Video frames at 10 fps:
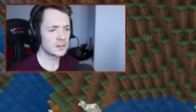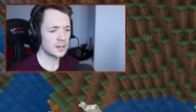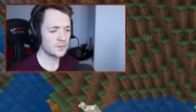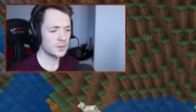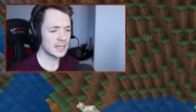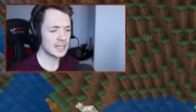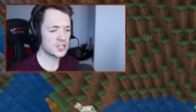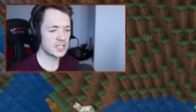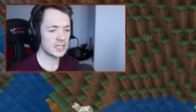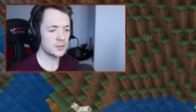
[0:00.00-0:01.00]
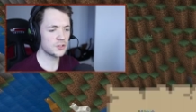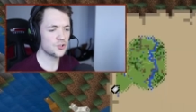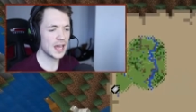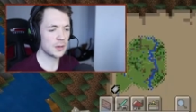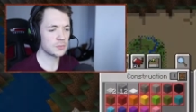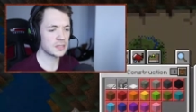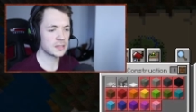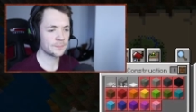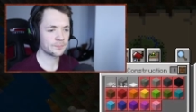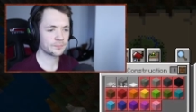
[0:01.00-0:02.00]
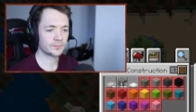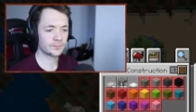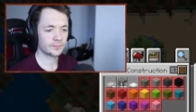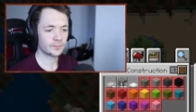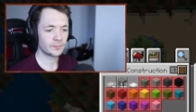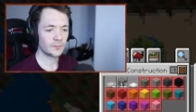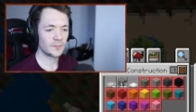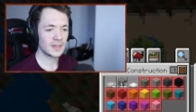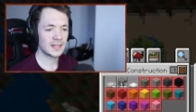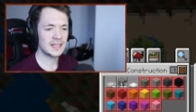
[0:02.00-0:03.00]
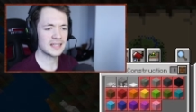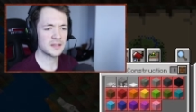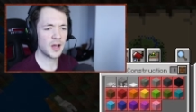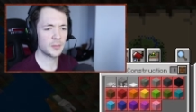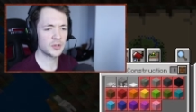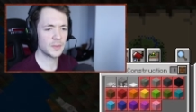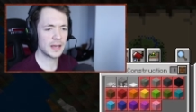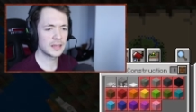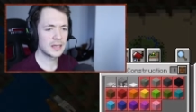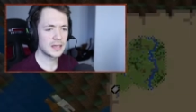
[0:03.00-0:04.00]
I feel like I should kill the drowned. I need to get some armor as well.